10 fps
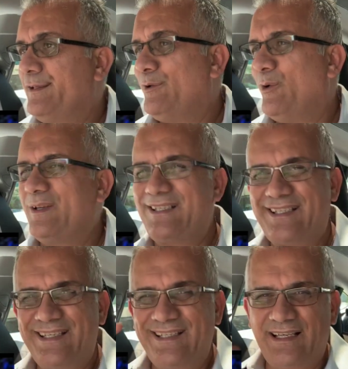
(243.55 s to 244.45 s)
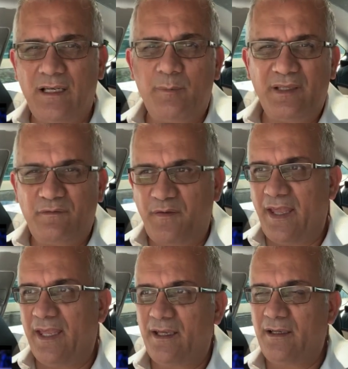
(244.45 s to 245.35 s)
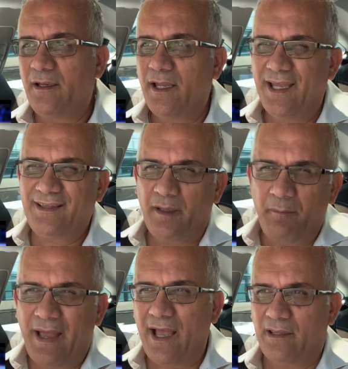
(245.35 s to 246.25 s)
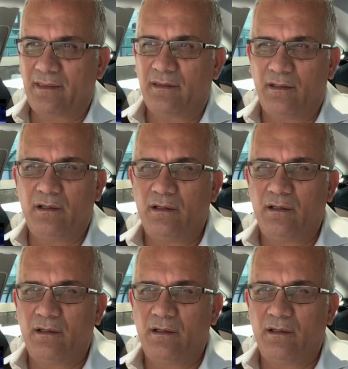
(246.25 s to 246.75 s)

You know, he's a little bit vague, and the math,